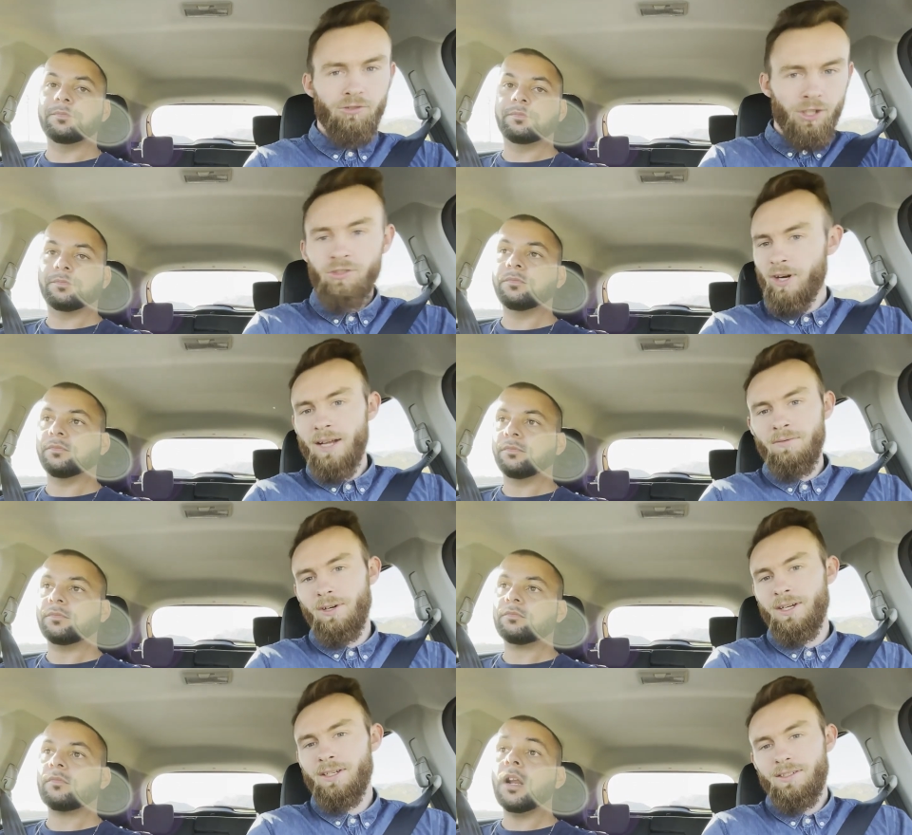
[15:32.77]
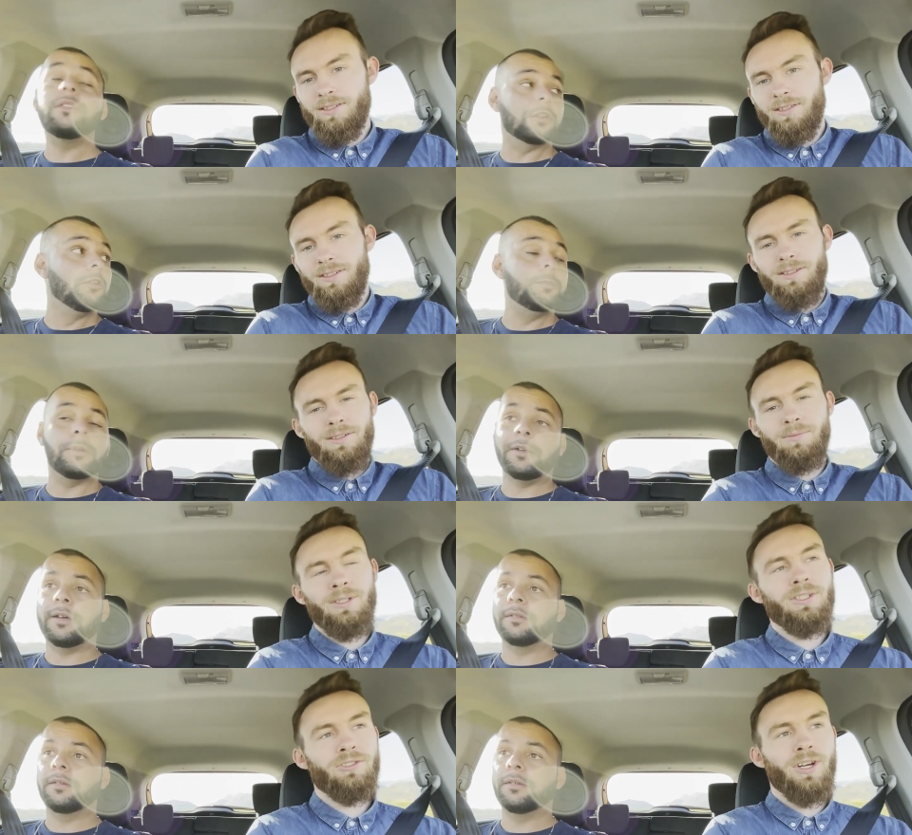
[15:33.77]
Speaker 1: just drive one. It's, That's a good
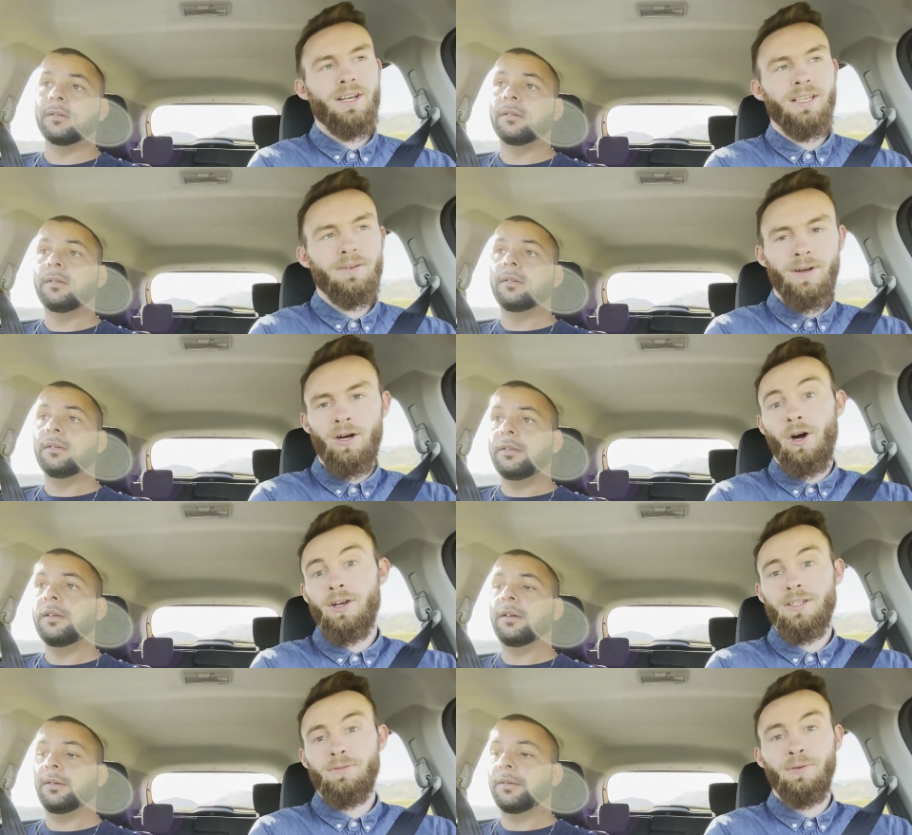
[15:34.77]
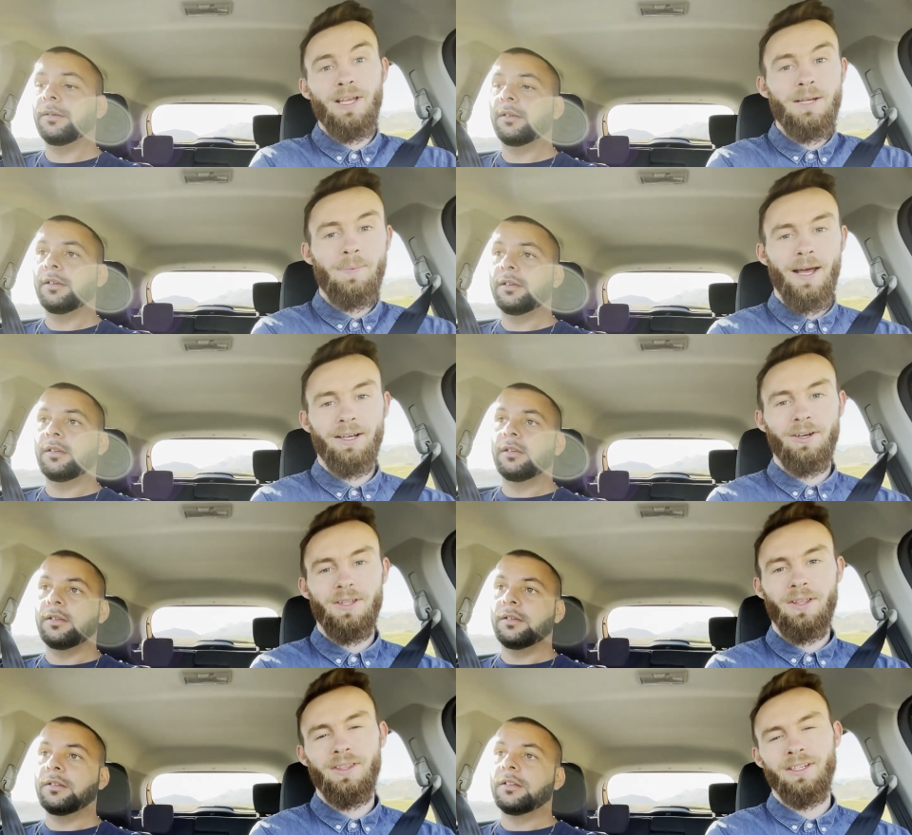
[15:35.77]
product. We're just trying to give our honest yeah. feedback
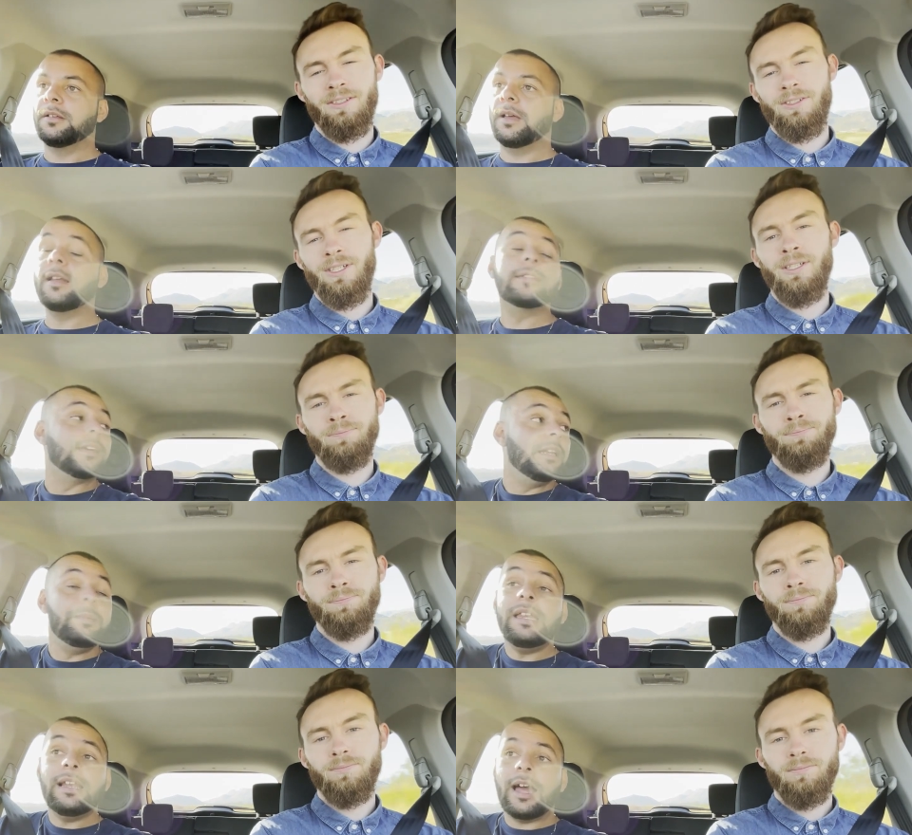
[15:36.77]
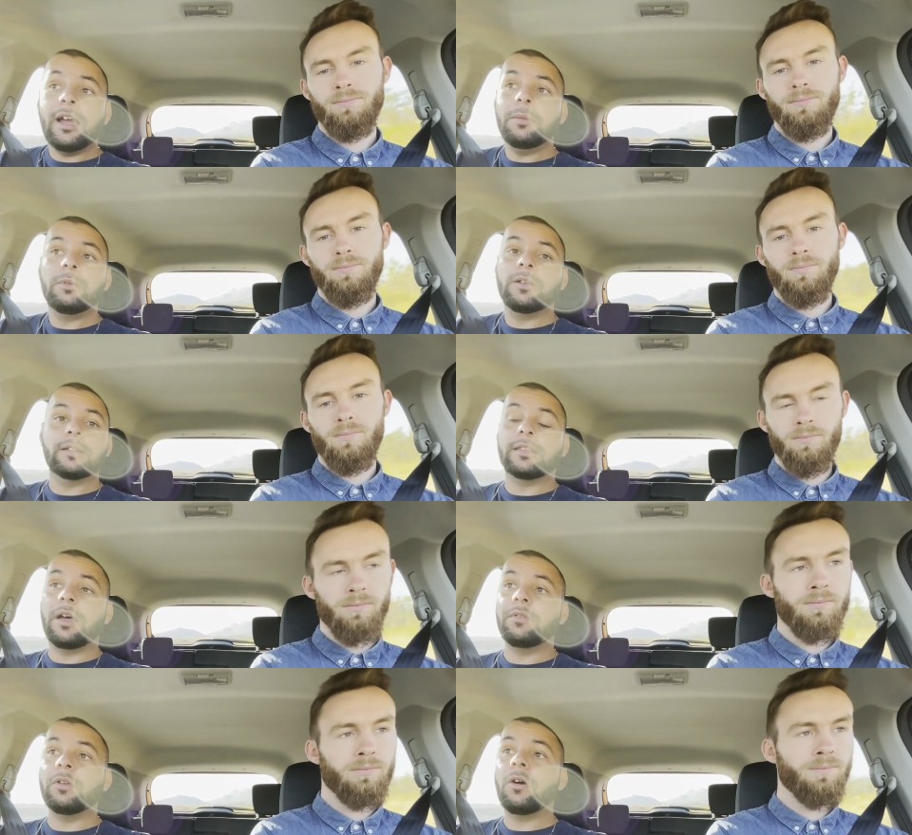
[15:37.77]
on the things. And it's going to
Speaker 2: be reliable um, mm.
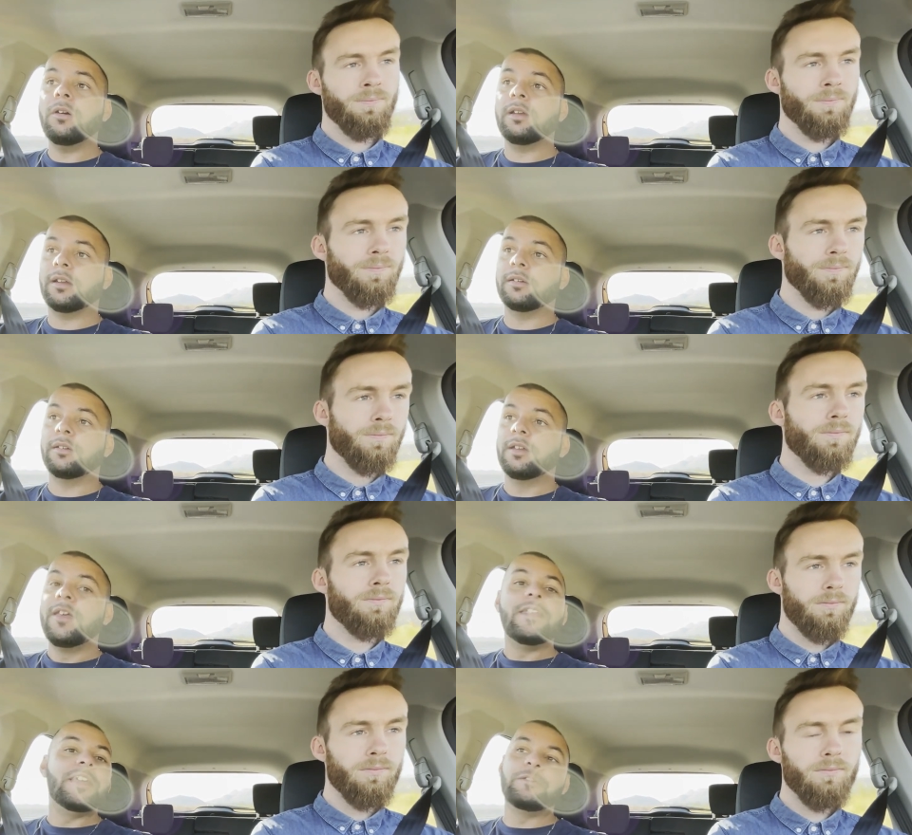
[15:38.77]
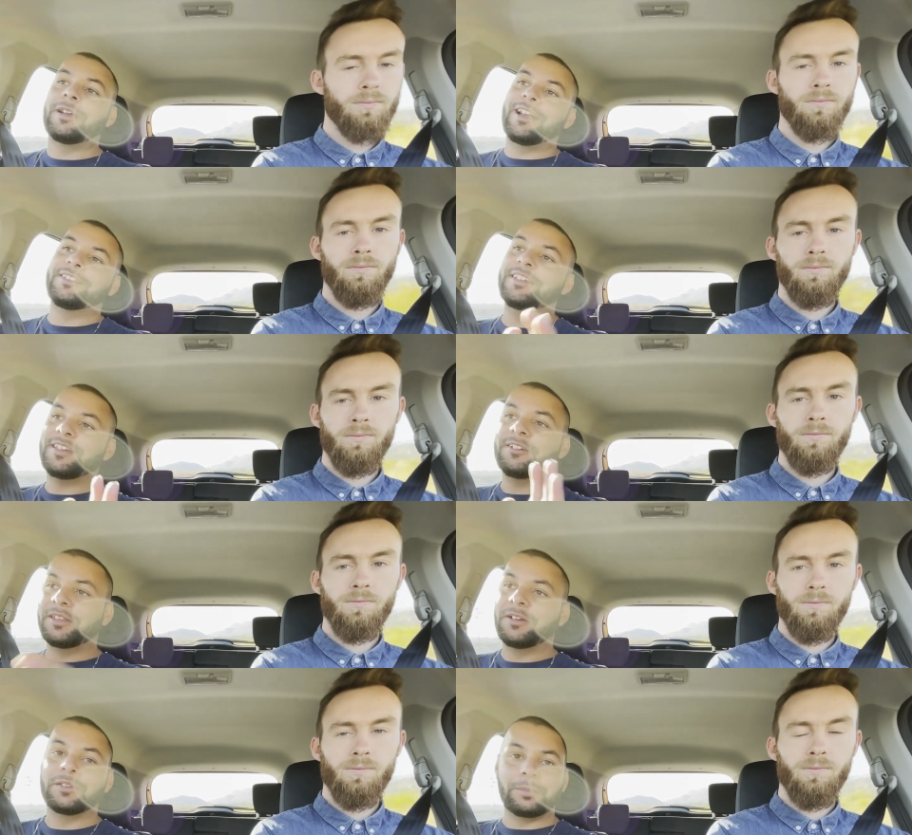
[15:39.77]
down the long run. Anyway, guys, that's our
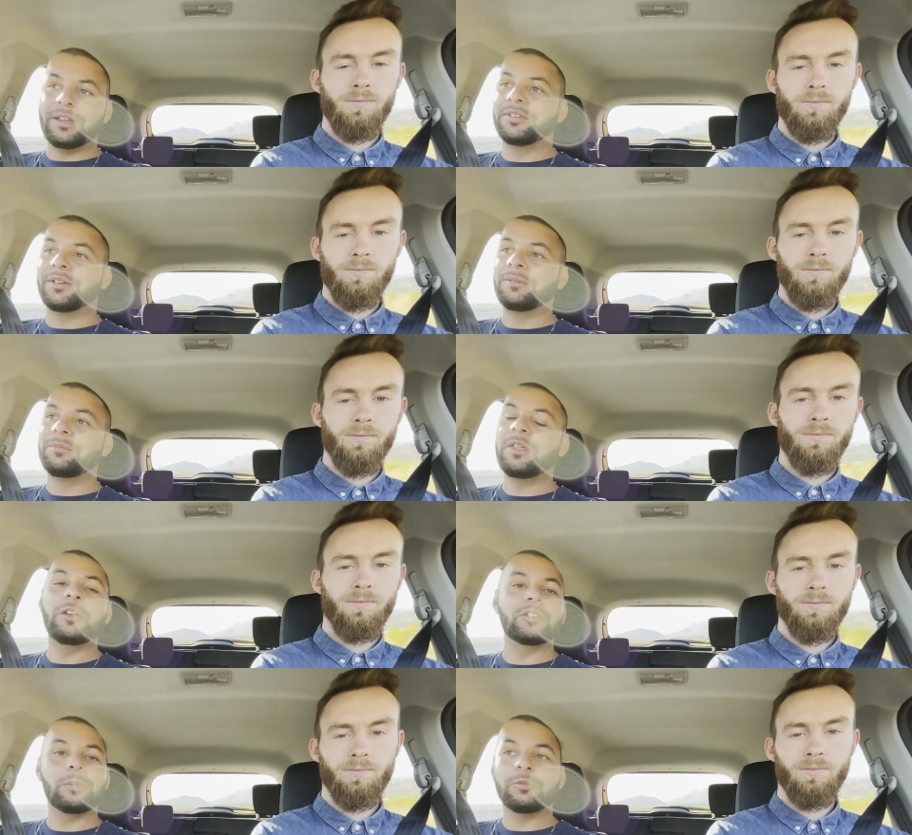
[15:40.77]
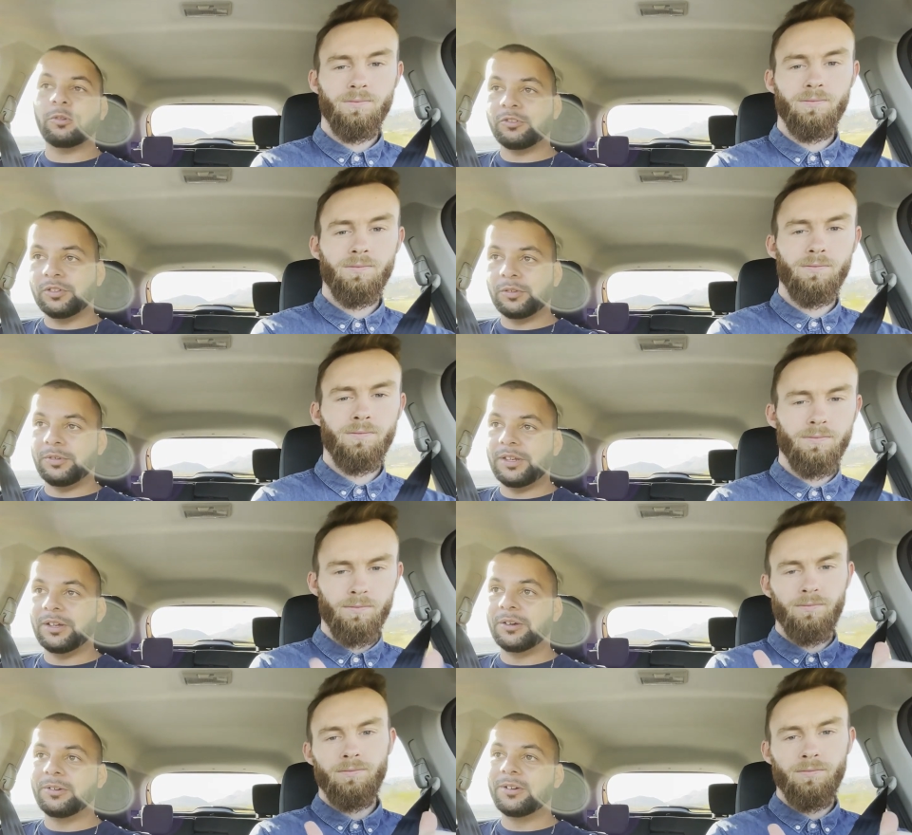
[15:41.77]
take on the Brezza. Thank you so much for watching the
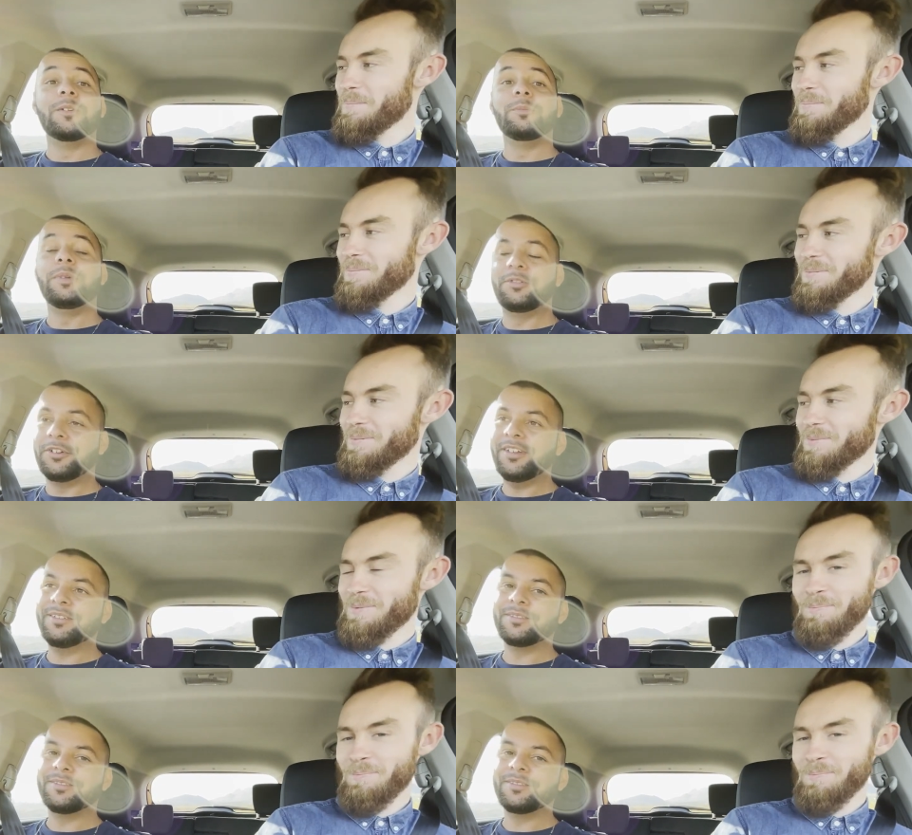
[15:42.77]
video. Be free,